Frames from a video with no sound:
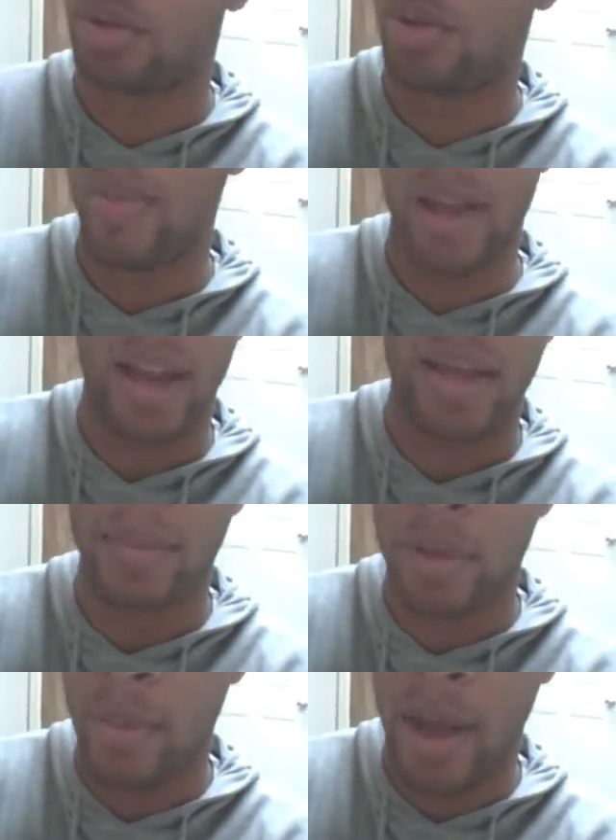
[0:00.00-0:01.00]
you might
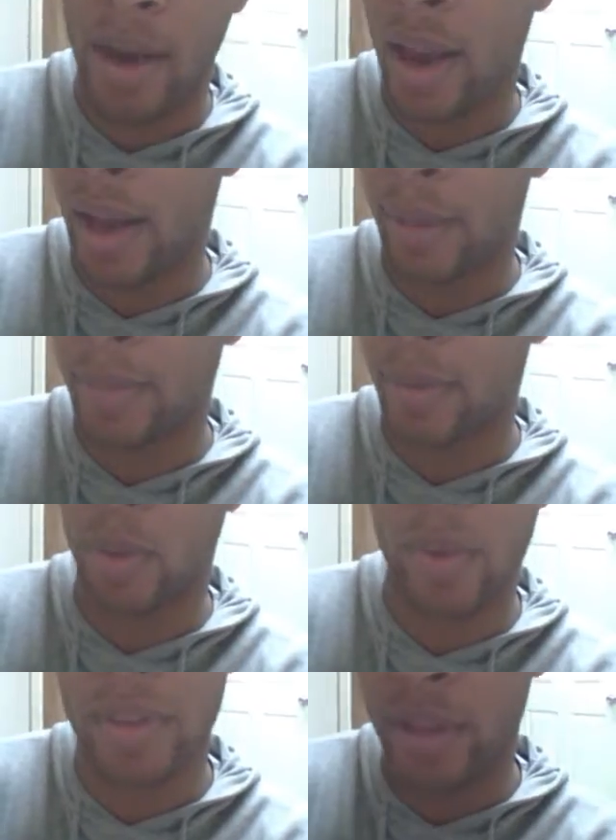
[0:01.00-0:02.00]
like me, you might not like me,
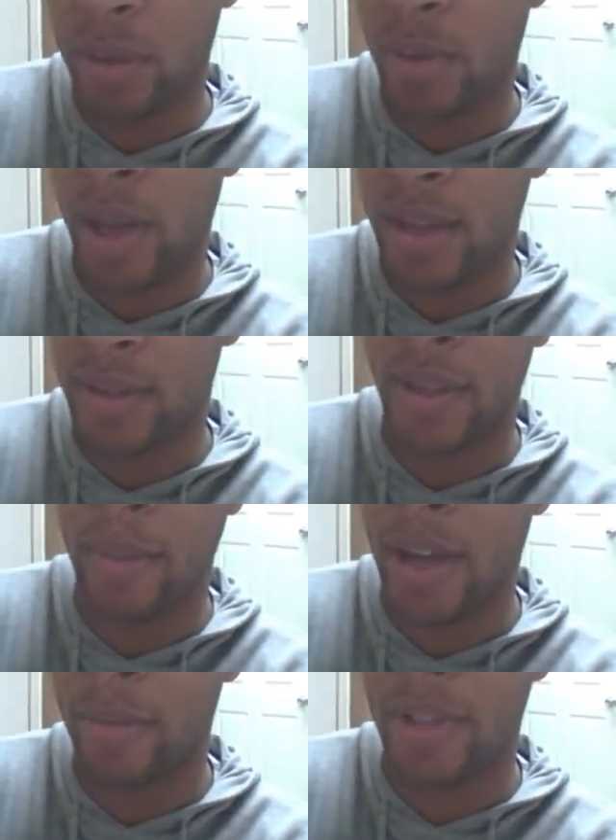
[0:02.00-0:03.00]
but one thing you can't say
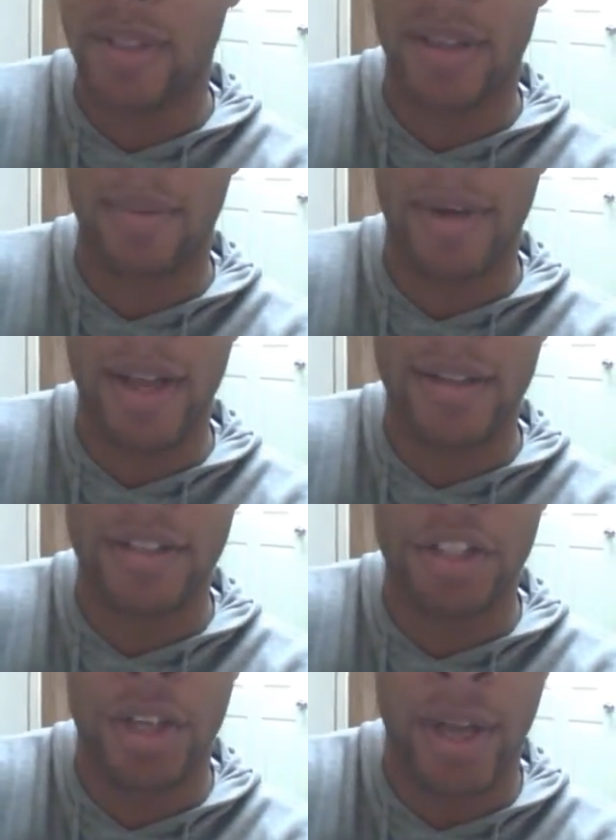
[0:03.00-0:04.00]
about me is that I'm
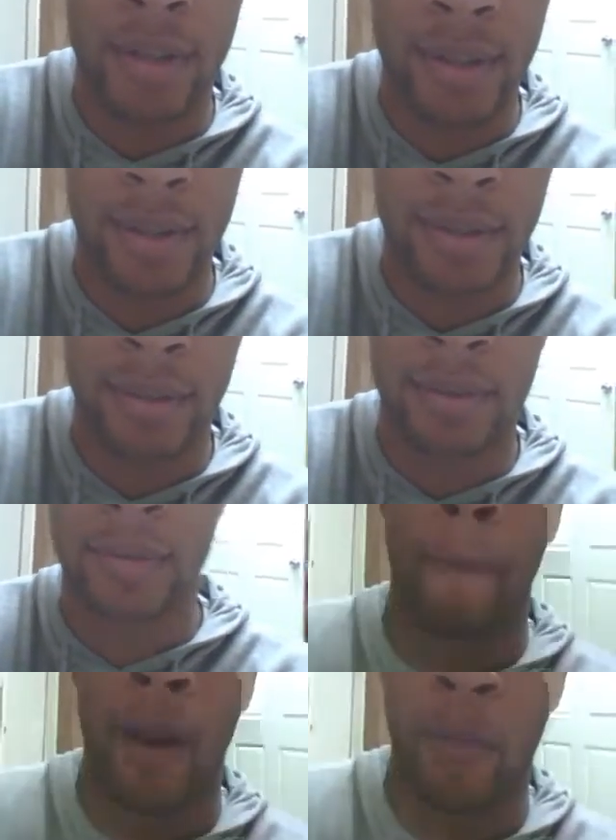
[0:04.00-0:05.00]
not just.
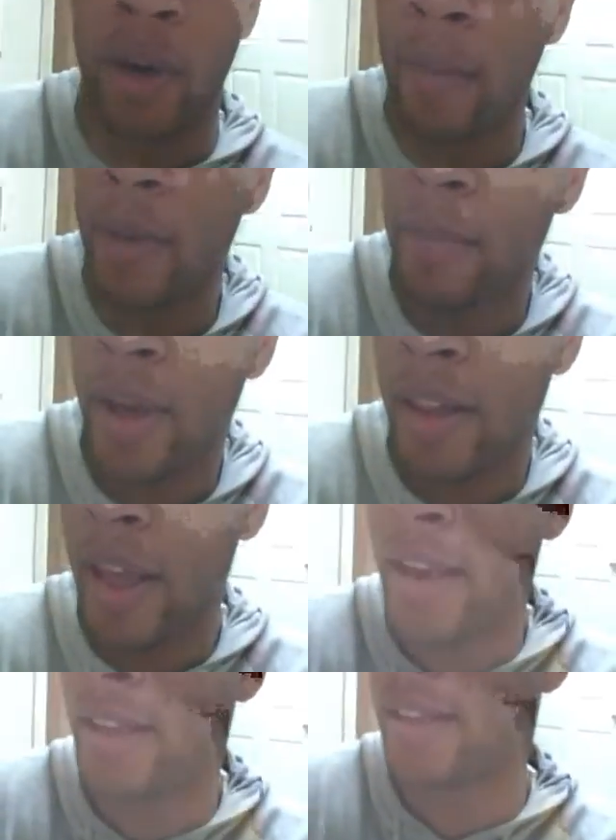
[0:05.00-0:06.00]
And what I mean by
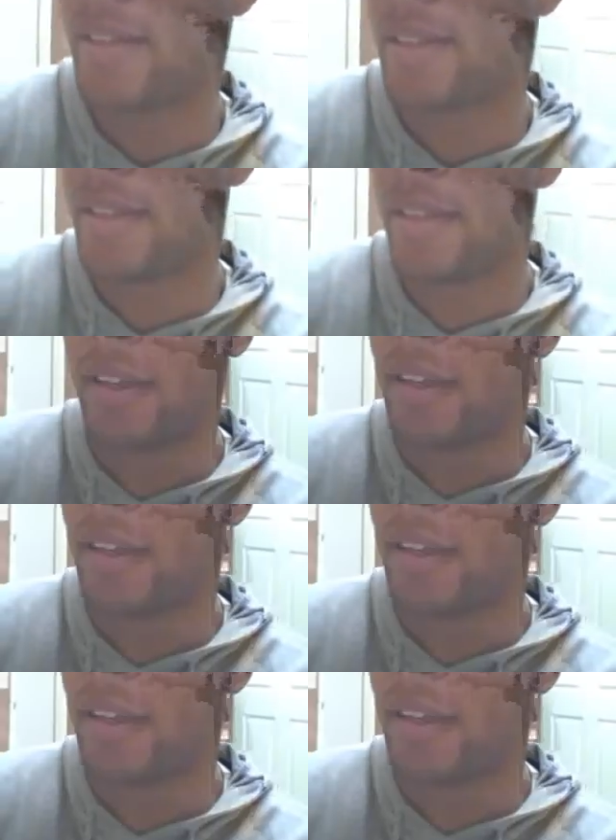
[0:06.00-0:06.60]
that is,